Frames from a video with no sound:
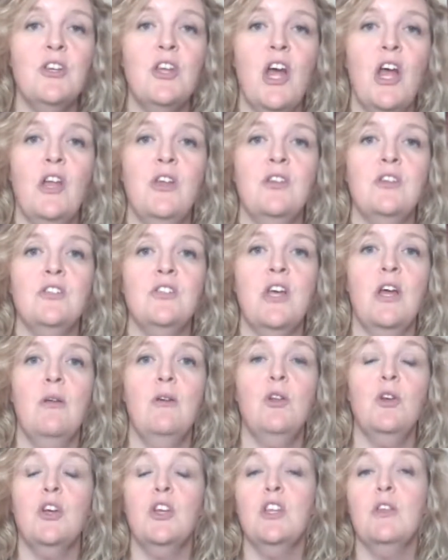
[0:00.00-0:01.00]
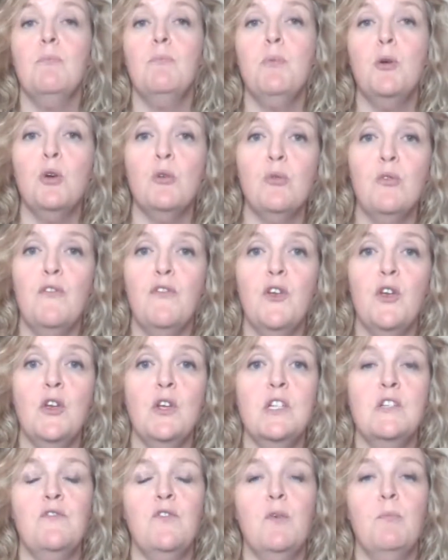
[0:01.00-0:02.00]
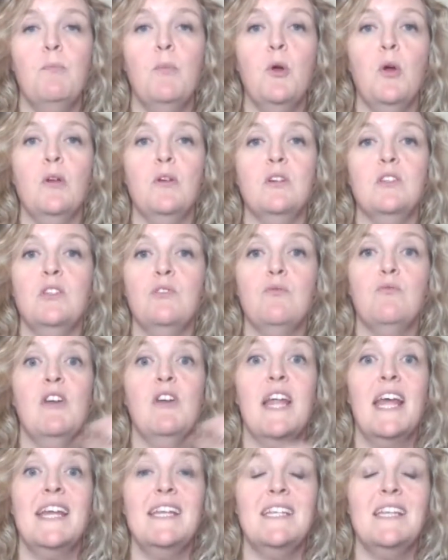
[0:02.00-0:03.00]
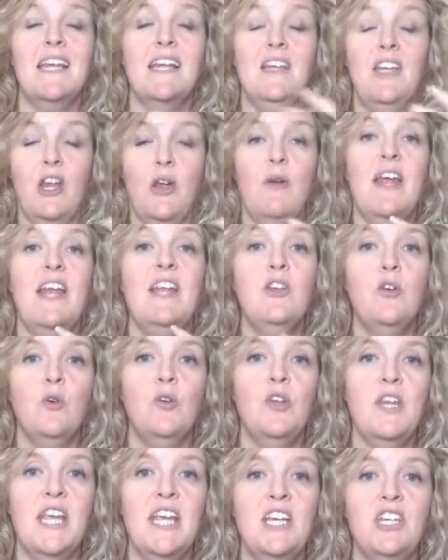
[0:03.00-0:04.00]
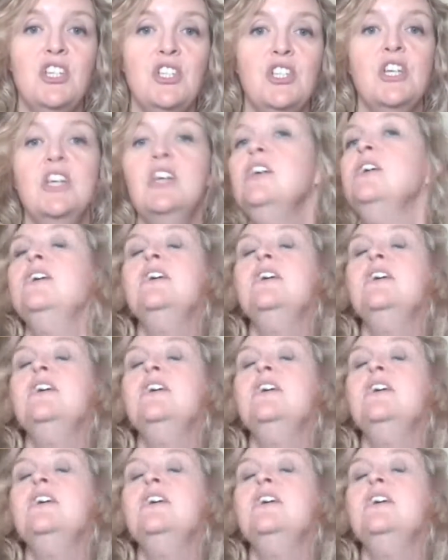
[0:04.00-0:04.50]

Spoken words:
and look at the book reviews for books related, you know, in your niche,